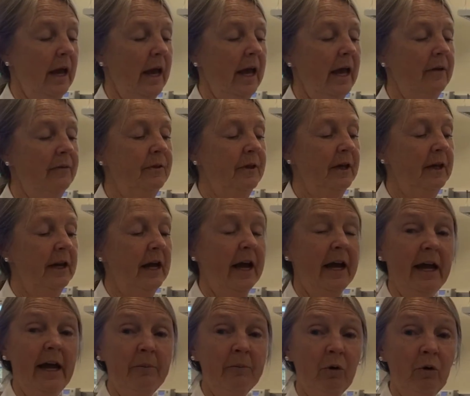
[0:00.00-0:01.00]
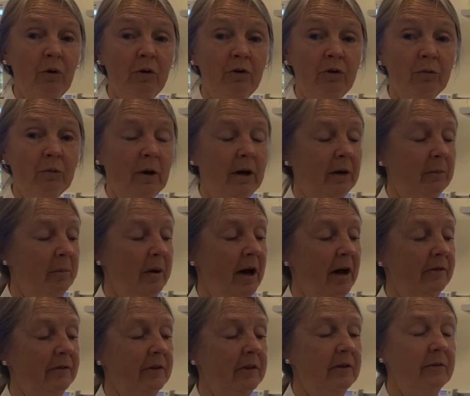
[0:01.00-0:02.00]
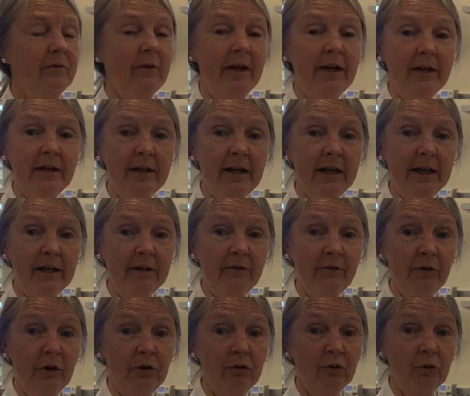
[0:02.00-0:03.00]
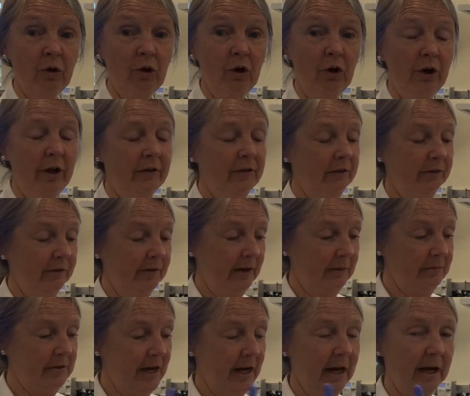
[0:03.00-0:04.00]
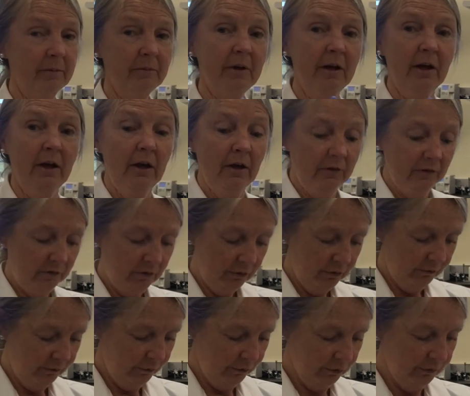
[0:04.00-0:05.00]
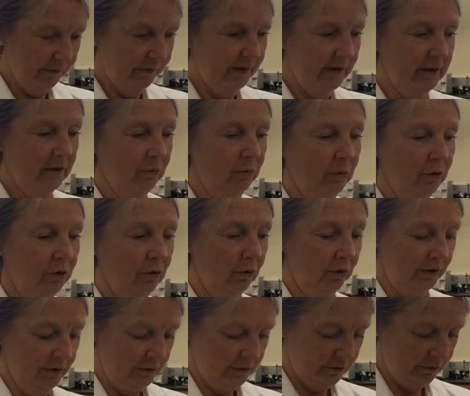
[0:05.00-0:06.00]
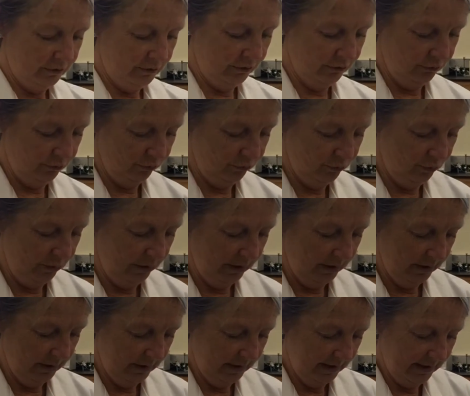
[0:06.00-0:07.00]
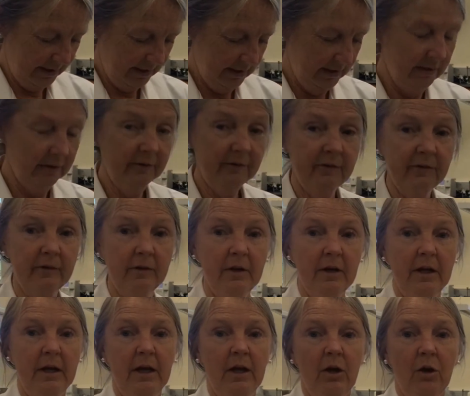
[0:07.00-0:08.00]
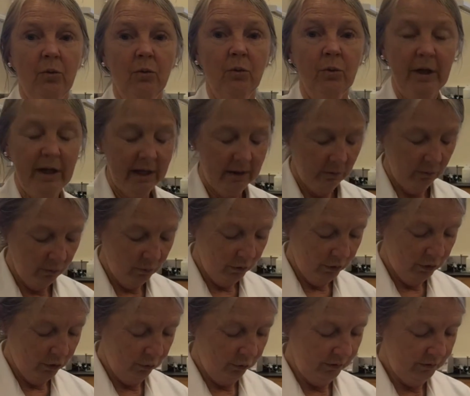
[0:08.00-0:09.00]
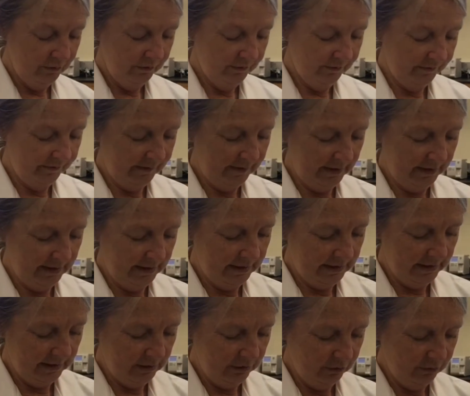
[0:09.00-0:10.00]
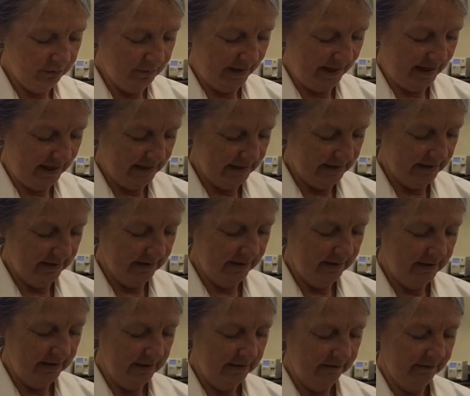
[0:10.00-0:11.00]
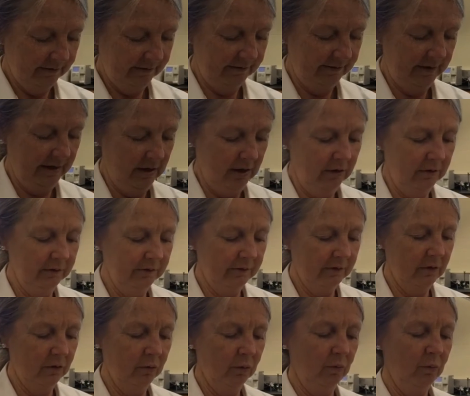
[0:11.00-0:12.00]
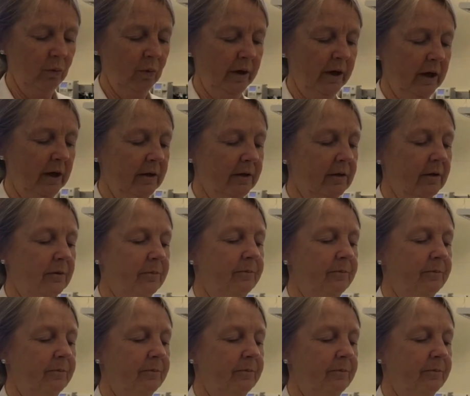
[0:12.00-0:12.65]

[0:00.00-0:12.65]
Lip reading: And then I am going to run a positive and a negative control at the same time. So the first thing that we're going to do is we're going to sit and incubate these cells with